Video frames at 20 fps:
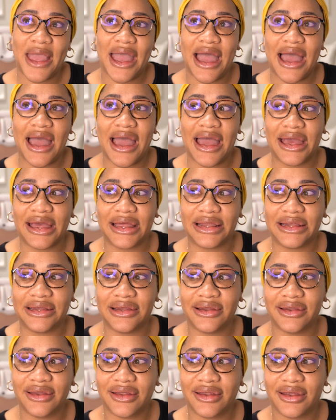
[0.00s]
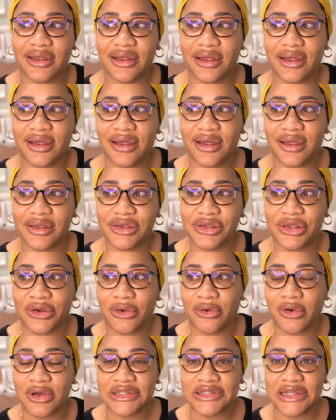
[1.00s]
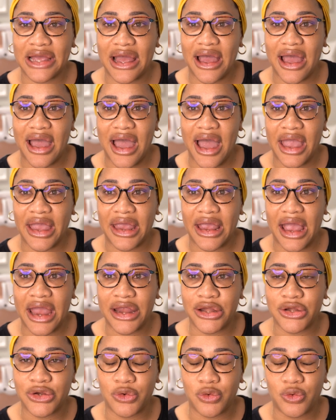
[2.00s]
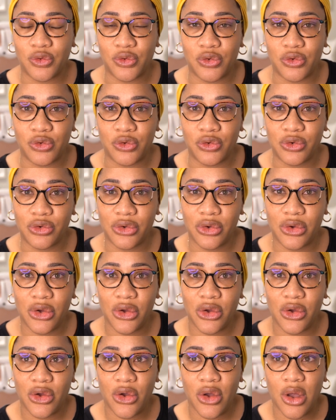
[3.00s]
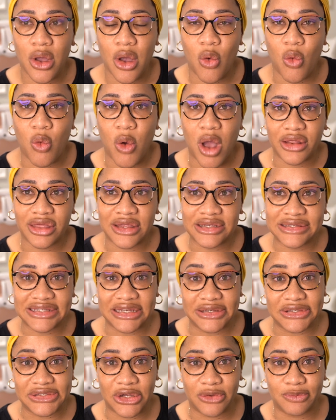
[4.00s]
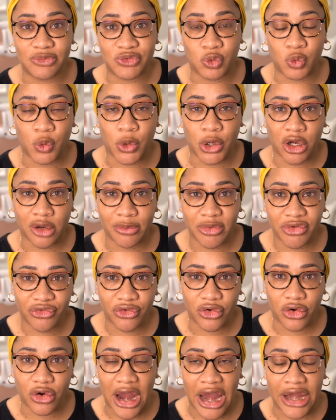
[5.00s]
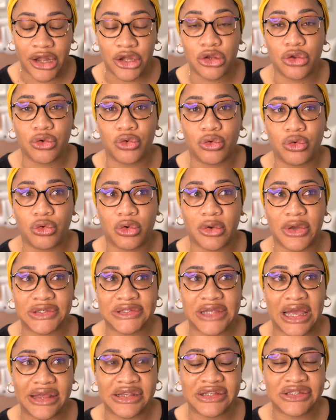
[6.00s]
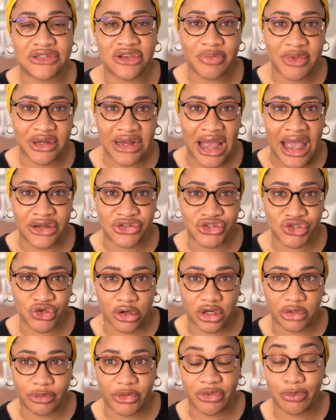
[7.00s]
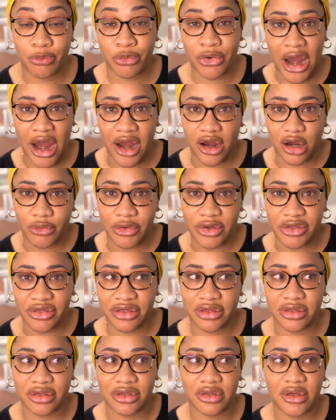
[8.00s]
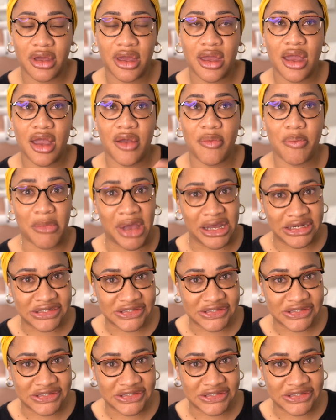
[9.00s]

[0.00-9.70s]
and you know, because I knew what the symptoms were before. I knew, because this is something I had struggled with prior with my